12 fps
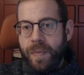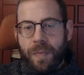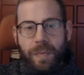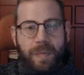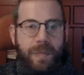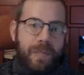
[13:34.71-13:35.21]

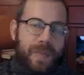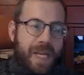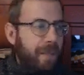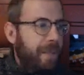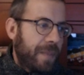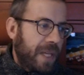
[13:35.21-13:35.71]
Yeah,
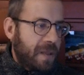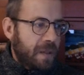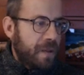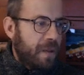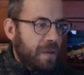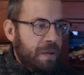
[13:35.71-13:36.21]
that
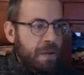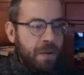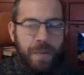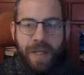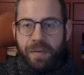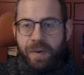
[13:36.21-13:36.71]
could be
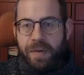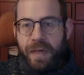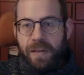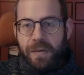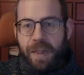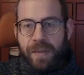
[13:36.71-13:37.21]
a
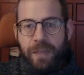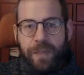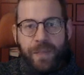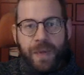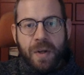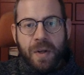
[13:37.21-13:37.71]
refactoring.
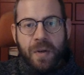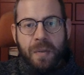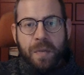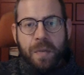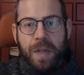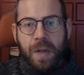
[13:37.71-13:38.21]

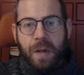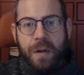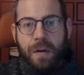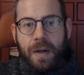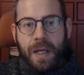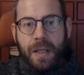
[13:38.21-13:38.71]

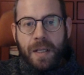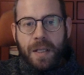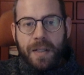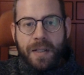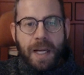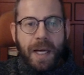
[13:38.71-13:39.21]
Okay,
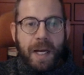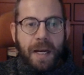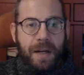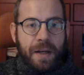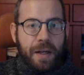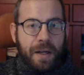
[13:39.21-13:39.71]
let's add
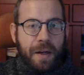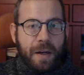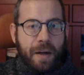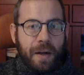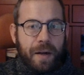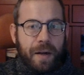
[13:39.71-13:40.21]

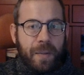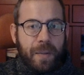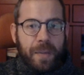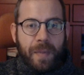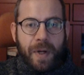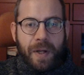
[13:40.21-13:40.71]

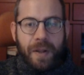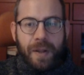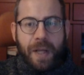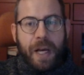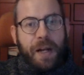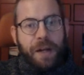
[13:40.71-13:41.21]

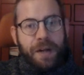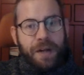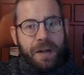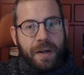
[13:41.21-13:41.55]
another